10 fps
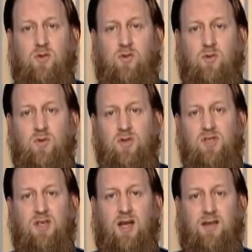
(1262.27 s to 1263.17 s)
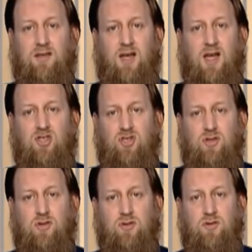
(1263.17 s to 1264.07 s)
is always
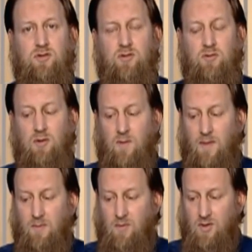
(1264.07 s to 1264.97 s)
attached to the